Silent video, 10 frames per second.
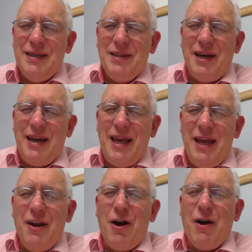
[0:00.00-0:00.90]
that
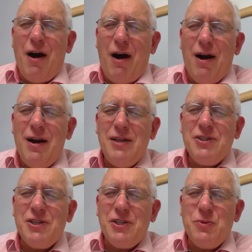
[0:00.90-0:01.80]
in our
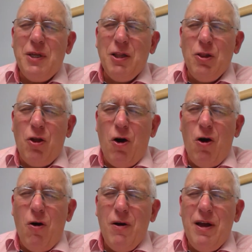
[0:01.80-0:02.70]
hearts, as we
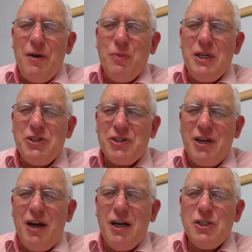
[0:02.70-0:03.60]
long and we
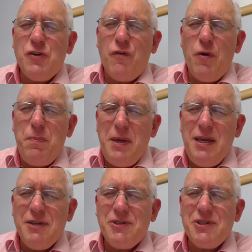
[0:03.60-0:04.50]
search for
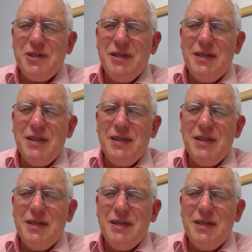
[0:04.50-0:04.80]
peace,